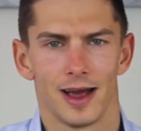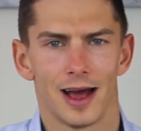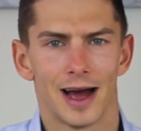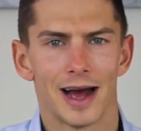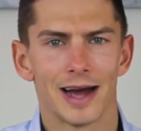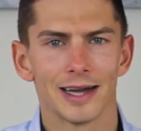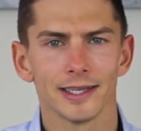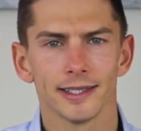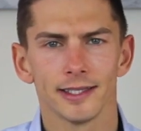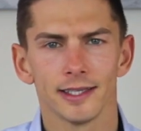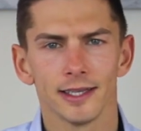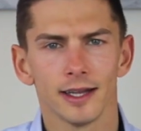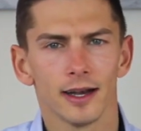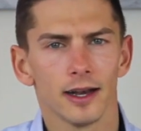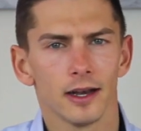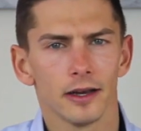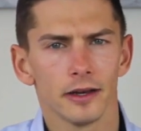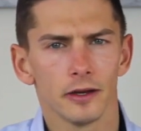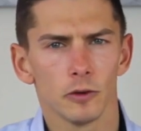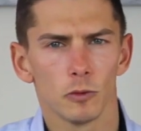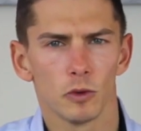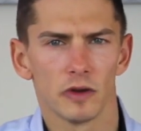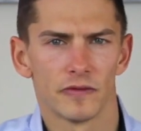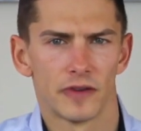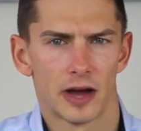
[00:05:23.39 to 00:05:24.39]
ideally
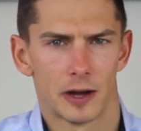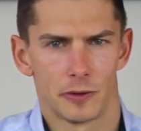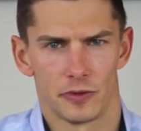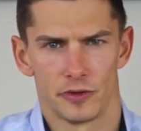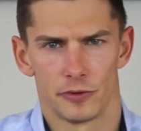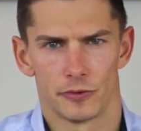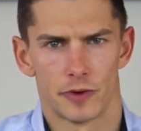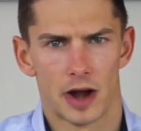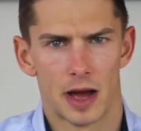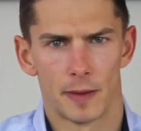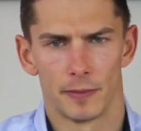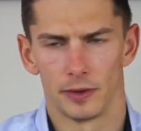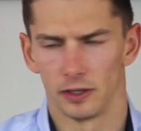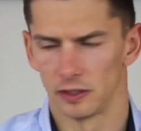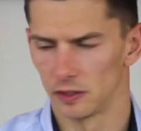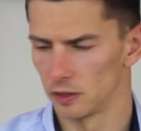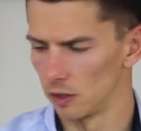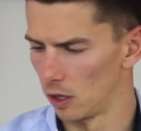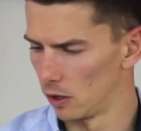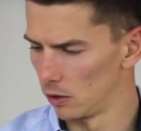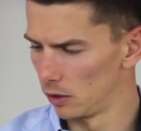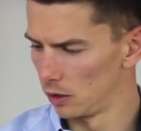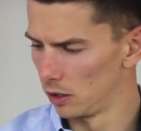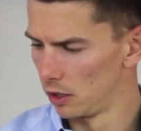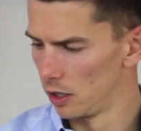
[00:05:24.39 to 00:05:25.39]
without the rubber
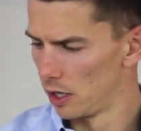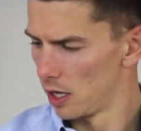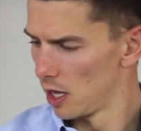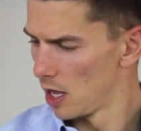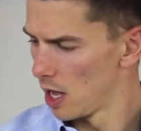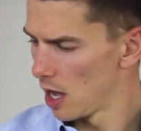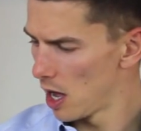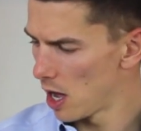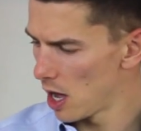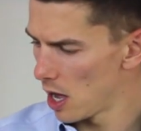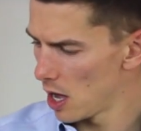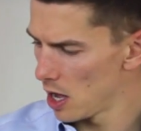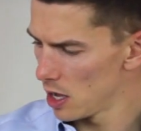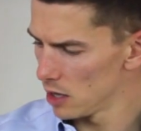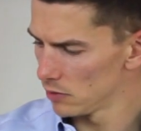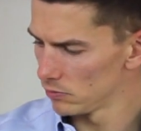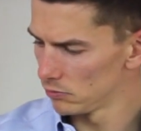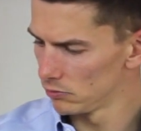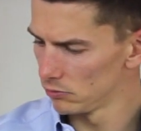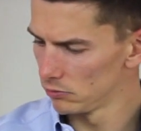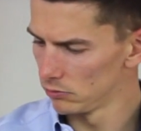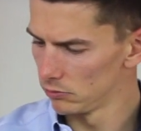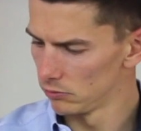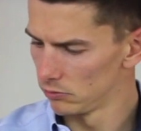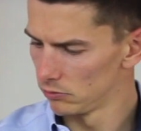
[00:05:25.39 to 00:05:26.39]
sole,
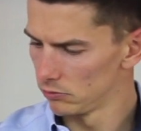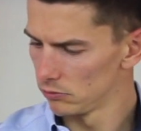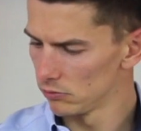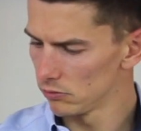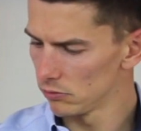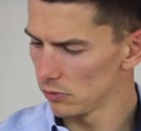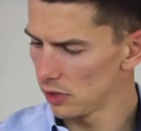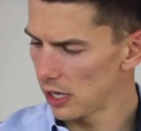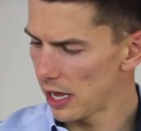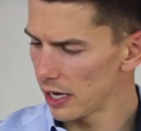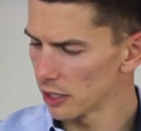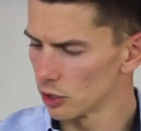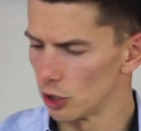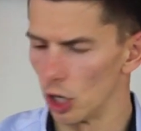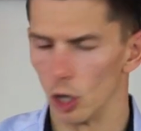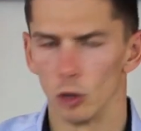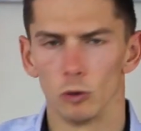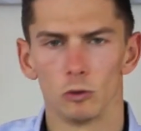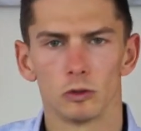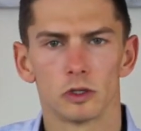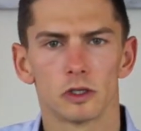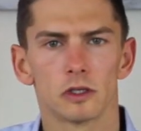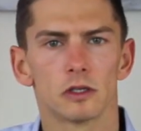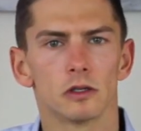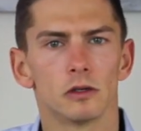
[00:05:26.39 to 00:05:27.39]
like
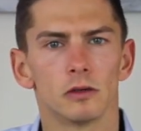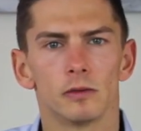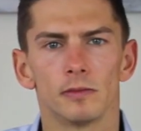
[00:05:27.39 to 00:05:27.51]
those.